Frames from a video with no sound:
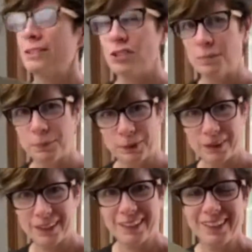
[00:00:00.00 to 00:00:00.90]

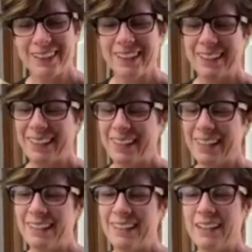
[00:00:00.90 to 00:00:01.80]
Chipboard.
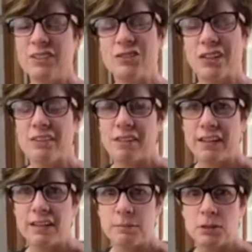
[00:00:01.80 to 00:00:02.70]
Usually I find
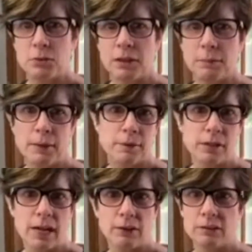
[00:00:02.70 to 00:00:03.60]
it in between the paper
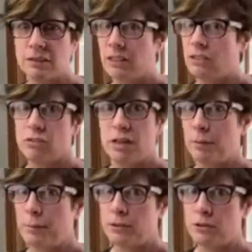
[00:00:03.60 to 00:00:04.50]
towels and I just grab a
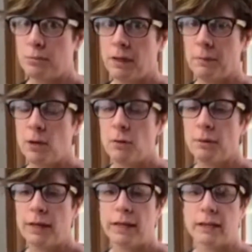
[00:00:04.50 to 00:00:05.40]
bunch and bring them home.
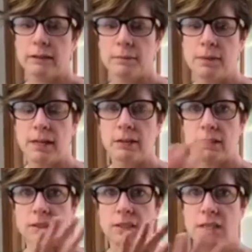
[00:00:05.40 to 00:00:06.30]
And I cut them down
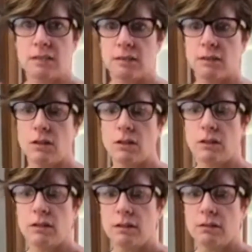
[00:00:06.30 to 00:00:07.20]
into these long
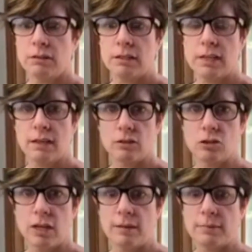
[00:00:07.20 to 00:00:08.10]
rectangle
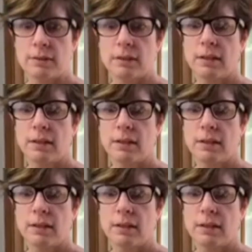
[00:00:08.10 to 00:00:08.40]
shapes.